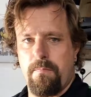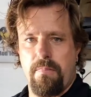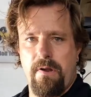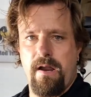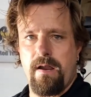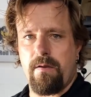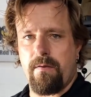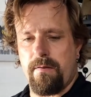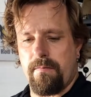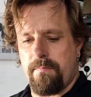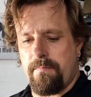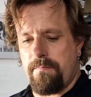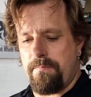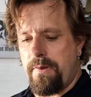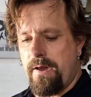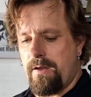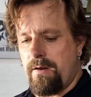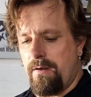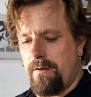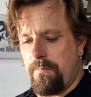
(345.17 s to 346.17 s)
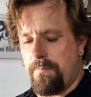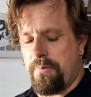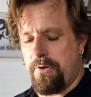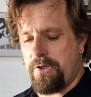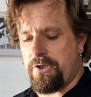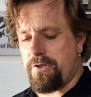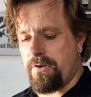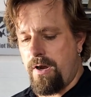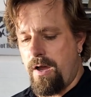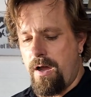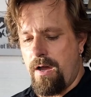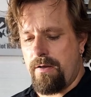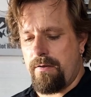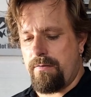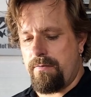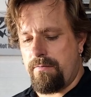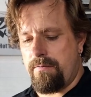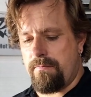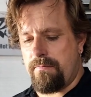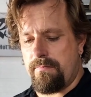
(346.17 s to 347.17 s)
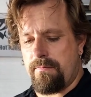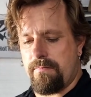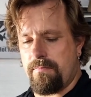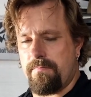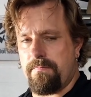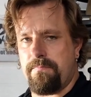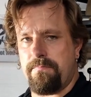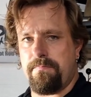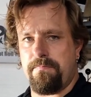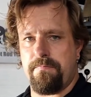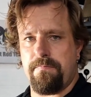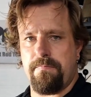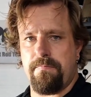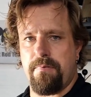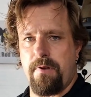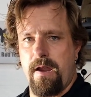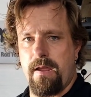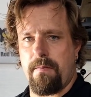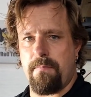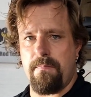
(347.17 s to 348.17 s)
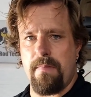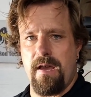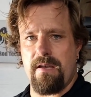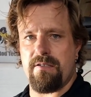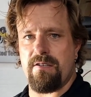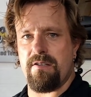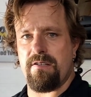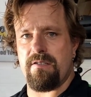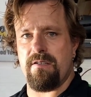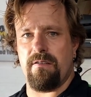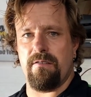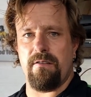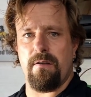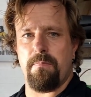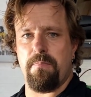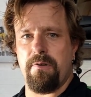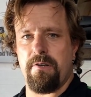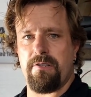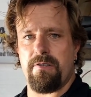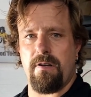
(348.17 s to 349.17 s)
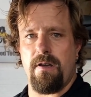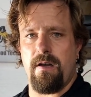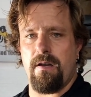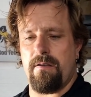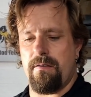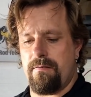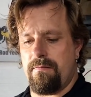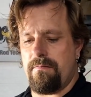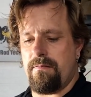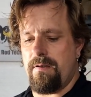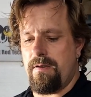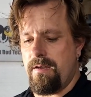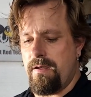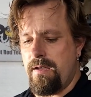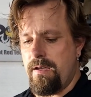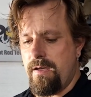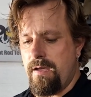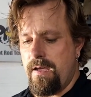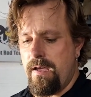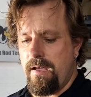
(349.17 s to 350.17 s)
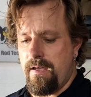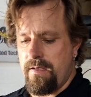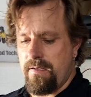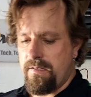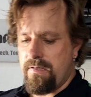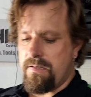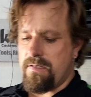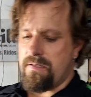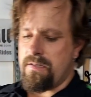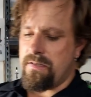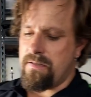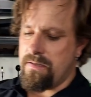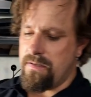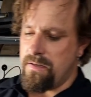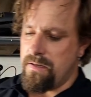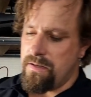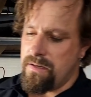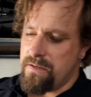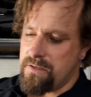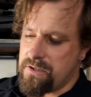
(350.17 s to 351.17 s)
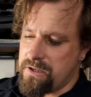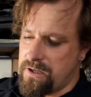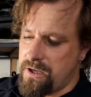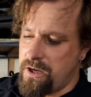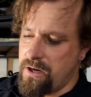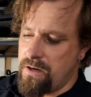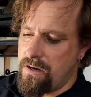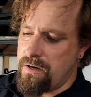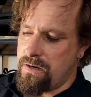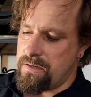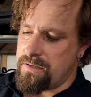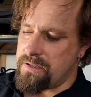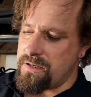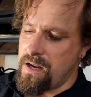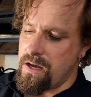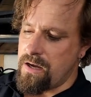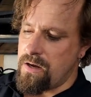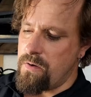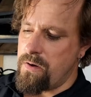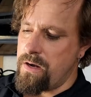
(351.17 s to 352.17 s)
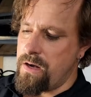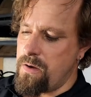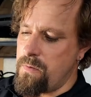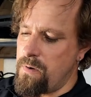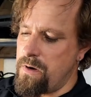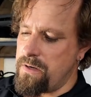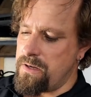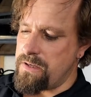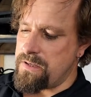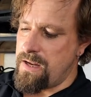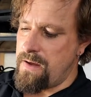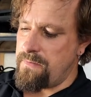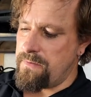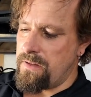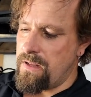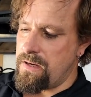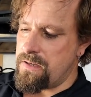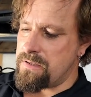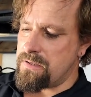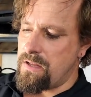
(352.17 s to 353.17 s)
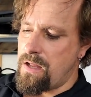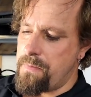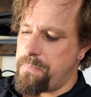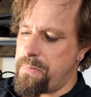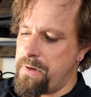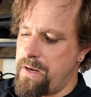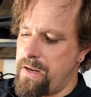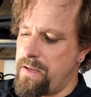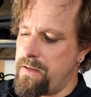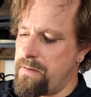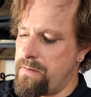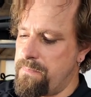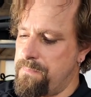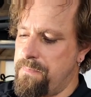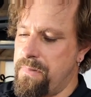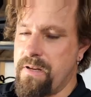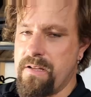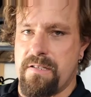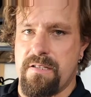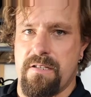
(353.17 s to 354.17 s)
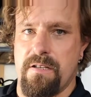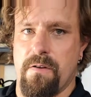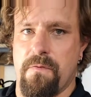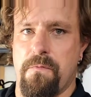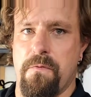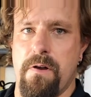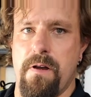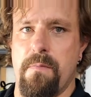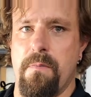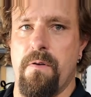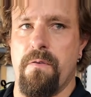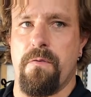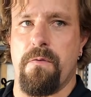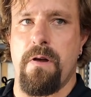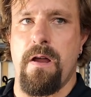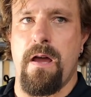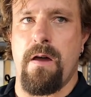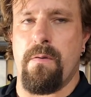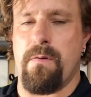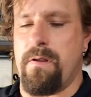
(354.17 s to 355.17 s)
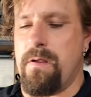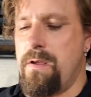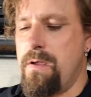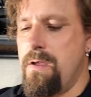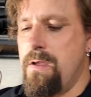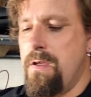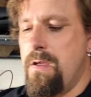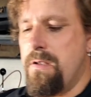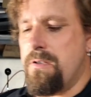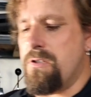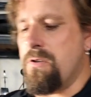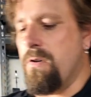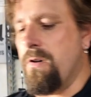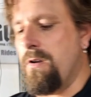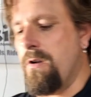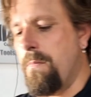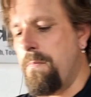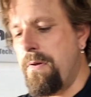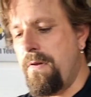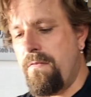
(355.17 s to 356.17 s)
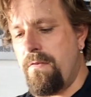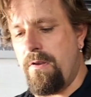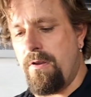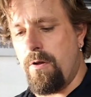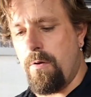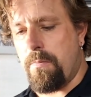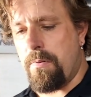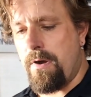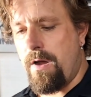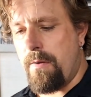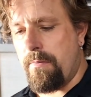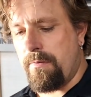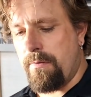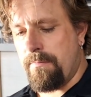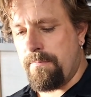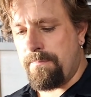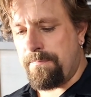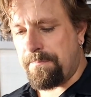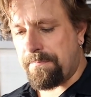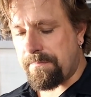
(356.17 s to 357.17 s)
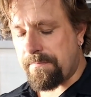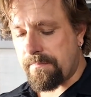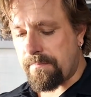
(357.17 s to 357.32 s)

Our brake pedal push rod, brake master cylinder push rod is secure, it's not going anywhere, it doesn't have a lot of slop in it, but it's still free to move around, so it'll pivot no problem.